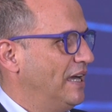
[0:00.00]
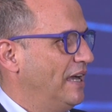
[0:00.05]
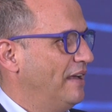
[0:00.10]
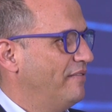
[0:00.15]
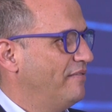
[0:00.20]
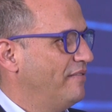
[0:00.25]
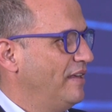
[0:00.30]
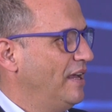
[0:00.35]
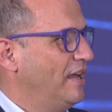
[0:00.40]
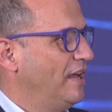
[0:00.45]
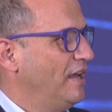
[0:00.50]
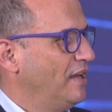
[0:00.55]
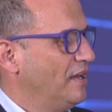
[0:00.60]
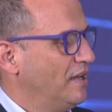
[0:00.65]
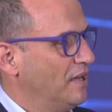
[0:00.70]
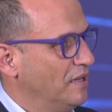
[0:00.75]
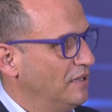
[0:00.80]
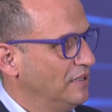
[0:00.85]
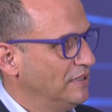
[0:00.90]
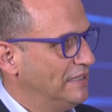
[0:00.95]
I
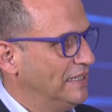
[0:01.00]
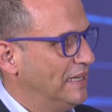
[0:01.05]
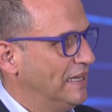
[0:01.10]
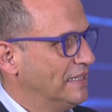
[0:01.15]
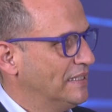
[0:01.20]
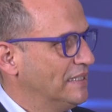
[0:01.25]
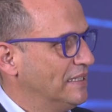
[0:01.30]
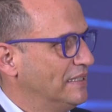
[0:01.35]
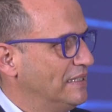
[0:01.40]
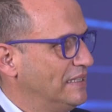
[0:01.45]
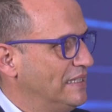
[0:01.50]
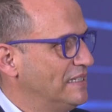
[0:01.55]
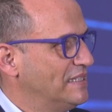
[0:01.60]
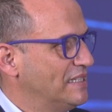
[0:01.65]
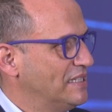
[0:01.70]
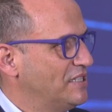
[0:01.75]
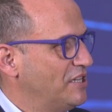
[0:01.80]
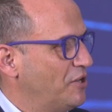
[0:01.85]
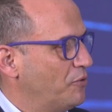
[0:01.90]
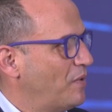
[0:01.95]
think that this
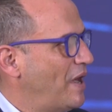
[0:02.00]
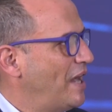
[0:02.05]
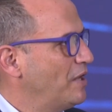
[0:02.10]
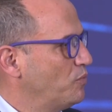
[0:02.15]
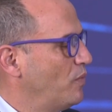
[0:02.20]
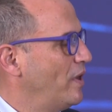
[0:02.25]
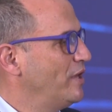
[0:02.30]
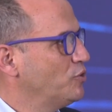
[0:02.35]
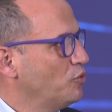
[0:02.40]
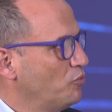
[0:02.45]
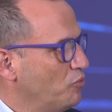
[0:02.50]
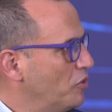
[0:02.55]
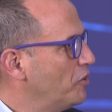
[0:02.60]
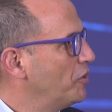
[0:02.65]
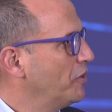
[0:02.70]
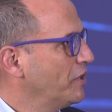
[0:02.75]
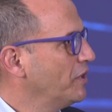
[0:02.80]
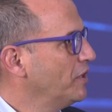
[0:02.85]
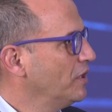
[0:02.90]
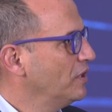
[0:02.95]
is the right way to
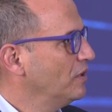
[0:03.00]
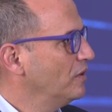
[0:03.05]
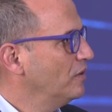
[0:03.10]
work.